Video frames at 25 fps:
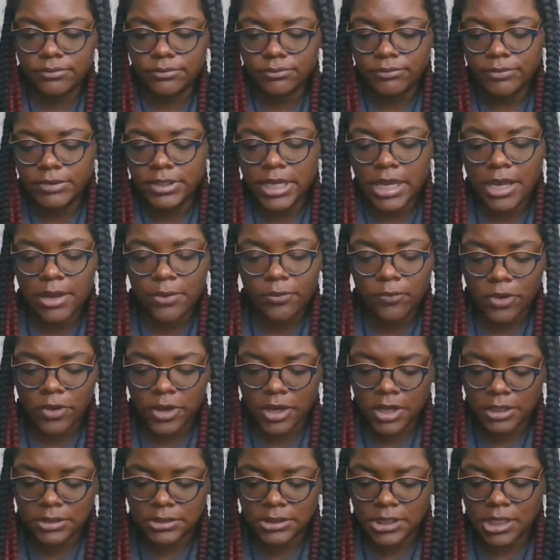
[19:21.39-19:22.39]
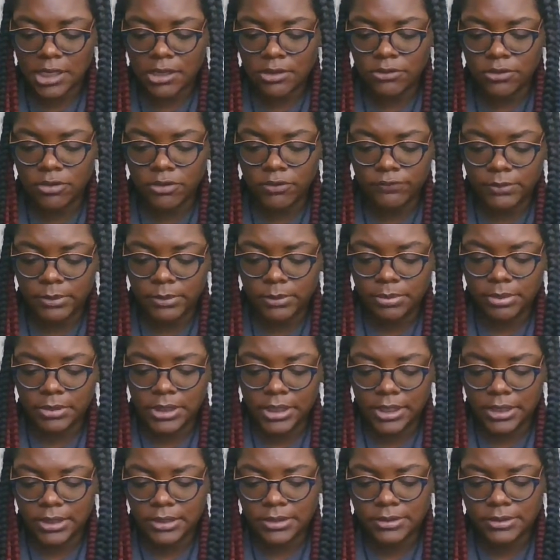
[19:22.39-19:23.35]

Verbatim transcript: We got wands all over the place.